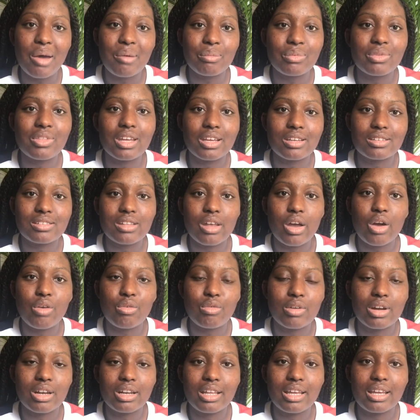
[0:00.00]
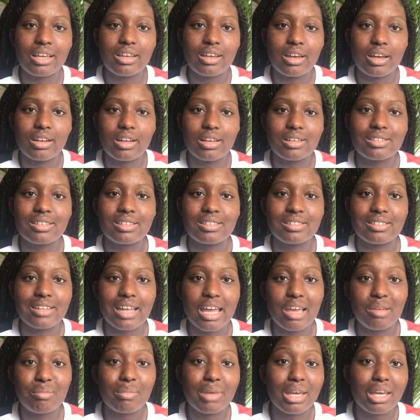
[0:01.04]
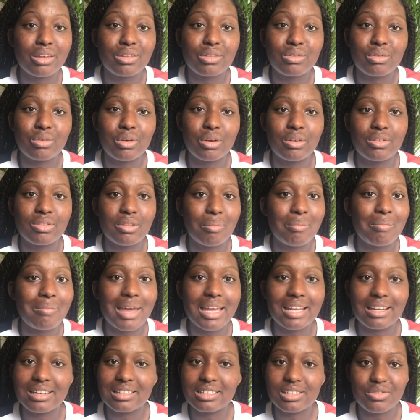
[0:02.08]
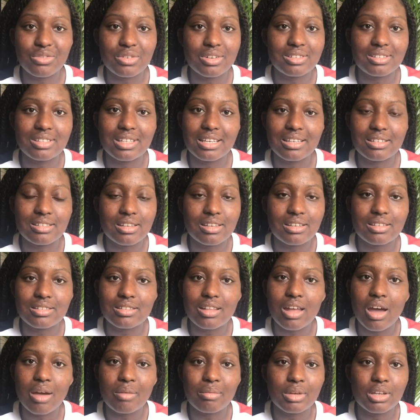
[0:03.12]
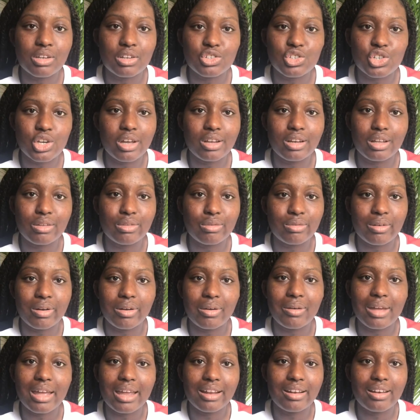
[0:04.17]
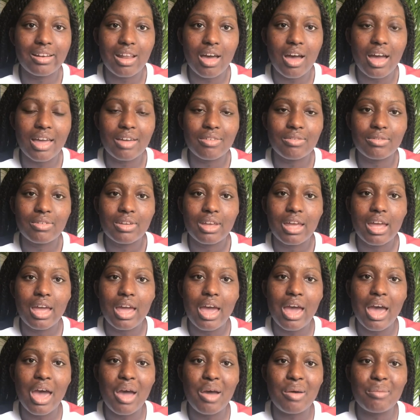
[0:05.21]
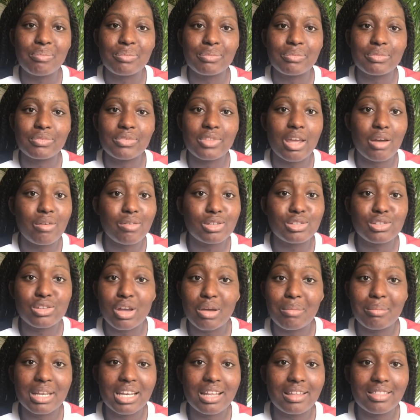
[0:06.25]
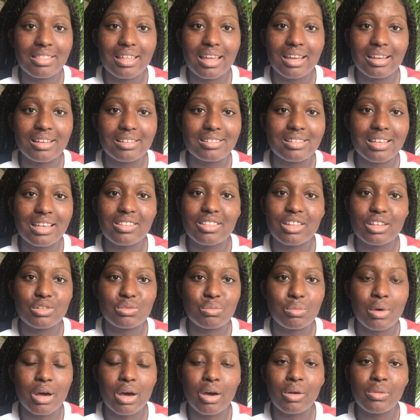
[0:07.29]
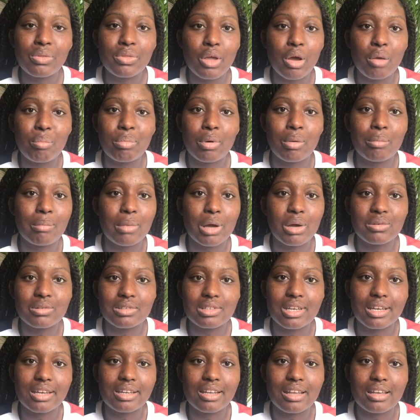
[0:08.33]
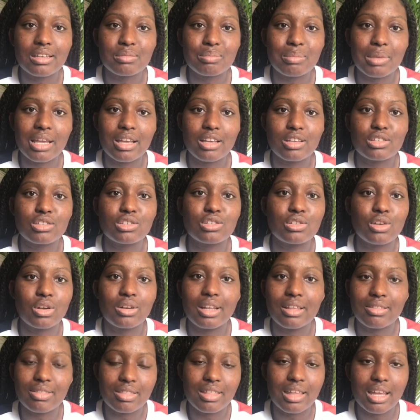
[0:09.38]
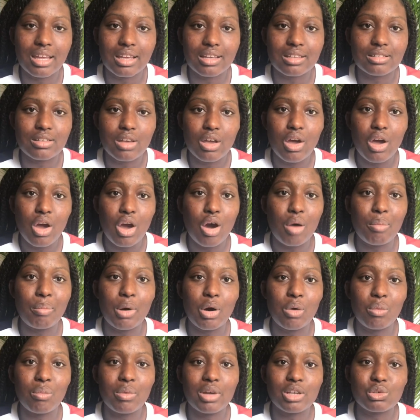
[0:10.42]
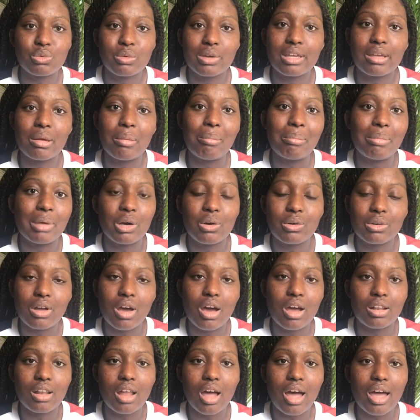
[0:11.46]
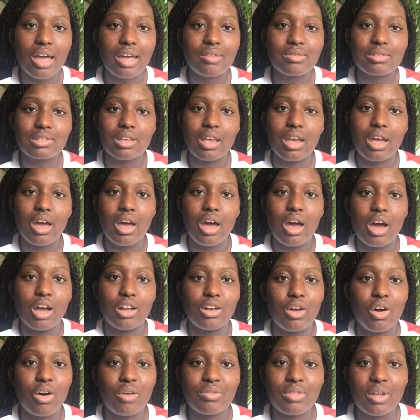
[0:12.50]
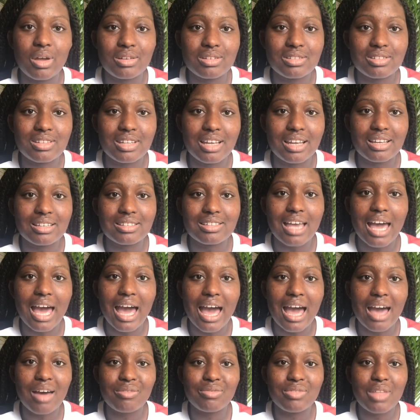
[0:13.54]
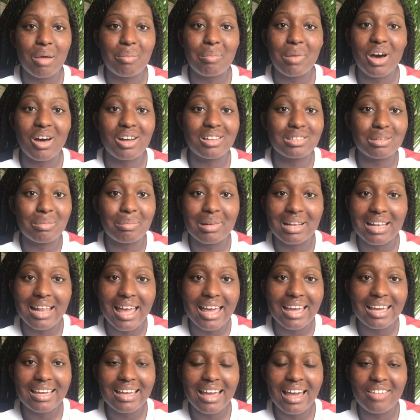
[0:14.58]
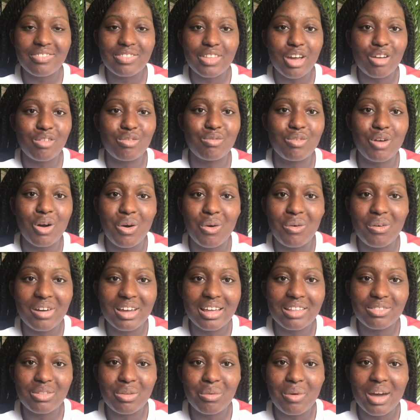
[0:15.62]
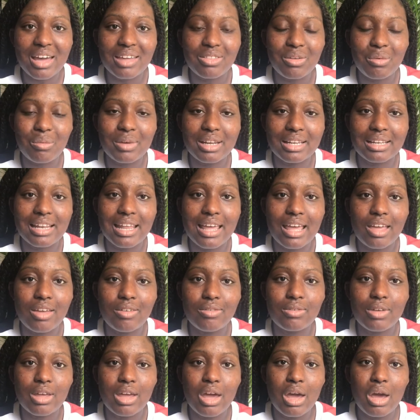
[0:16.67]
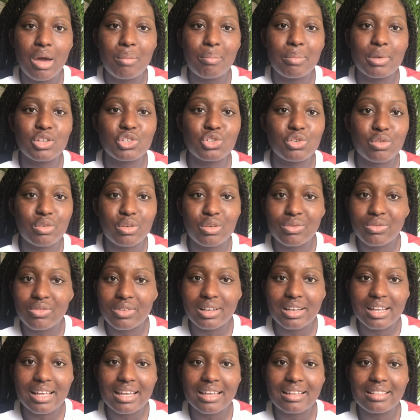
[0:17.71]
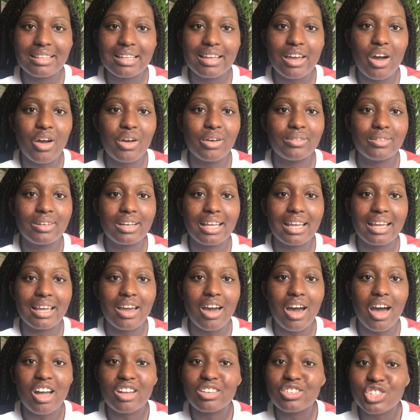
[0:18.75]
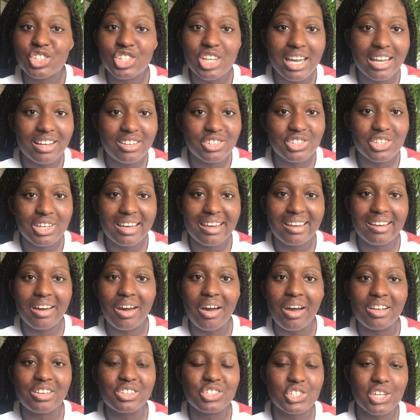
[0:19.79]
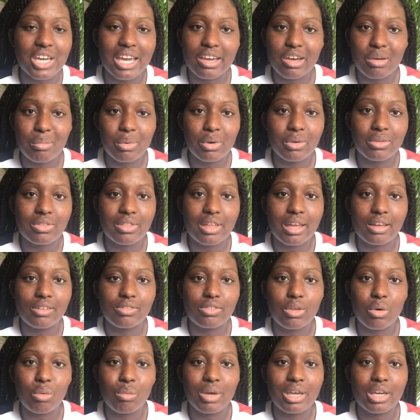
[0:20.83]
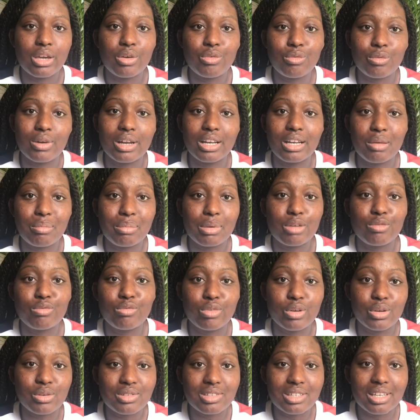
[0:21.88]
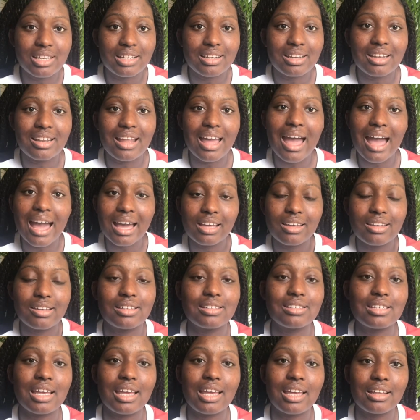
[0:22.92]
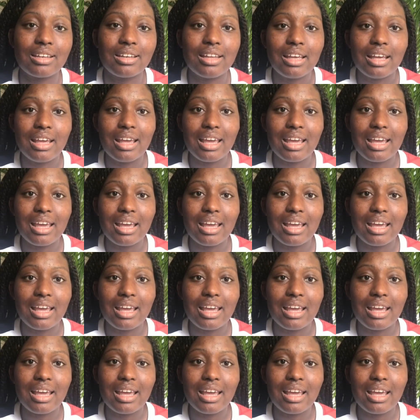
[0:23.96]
things that are really gonna sustain me through the many different seasons that I'm gonna journey through in life. There are so many things in this world that are promoted as being solid things upon which we can build our lives. A lot of those things have their part to play and their role in the way that we live, but truthfully, the only unchanging, unshakable thing that we can really be rooted and anchored in